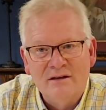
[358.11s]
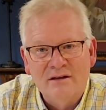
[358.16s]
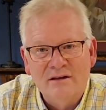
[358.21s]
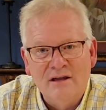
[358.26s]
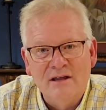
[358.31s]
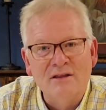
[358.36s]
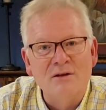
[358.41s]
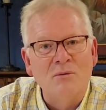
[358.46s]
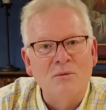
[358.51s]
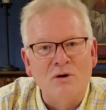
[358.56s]

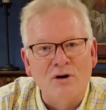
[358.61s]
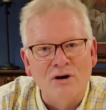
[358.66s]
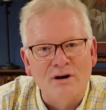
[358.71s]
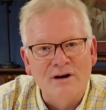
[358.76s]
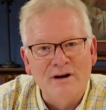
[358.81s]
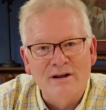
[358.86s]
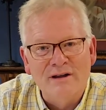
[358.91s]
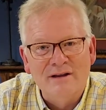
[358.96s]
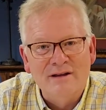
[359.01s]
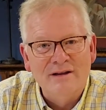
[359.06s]
in the
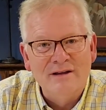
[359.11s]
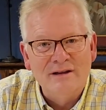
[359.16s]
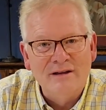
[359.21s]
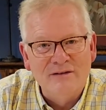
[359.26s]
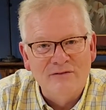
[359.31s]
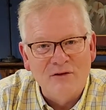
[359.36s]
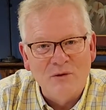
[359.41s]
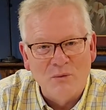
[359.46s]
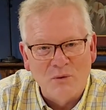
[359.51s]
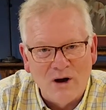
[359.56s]
Word
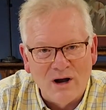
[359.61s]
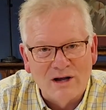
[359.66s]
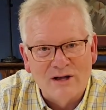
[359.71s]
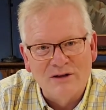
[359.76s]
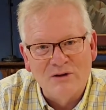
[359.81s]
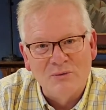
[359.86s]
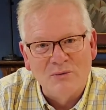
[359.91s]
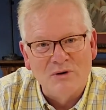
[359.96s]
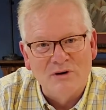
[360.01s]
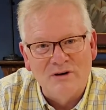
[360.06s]
if you walk in
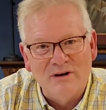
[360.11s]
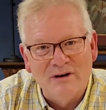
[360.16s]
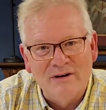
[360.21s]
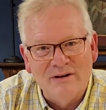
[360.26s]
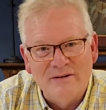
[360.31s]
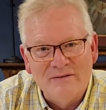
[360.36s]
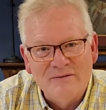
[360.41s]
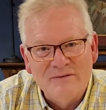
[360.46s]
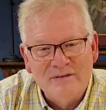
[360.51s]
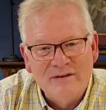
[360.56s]
the Word.
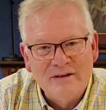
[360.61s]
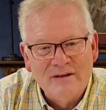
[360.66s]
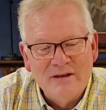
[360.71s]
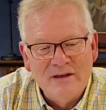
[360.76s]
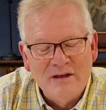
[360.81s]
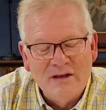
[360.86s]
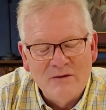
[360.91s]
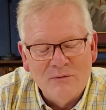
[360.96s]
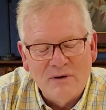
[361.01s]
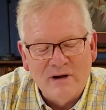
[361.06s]

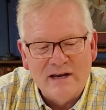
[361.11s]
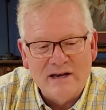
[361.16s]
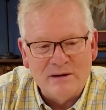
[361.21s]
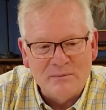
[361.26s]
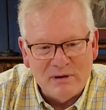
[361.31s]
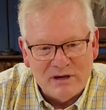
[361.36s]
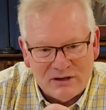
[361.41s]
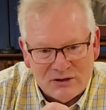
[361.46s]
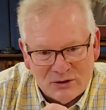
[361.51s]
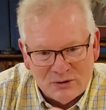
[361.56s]
We need to
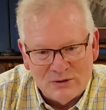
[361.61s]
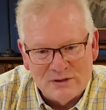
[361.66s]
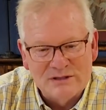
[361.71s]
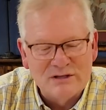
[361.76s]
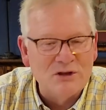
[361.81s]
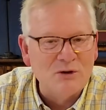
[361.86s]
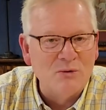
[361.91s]
be doers of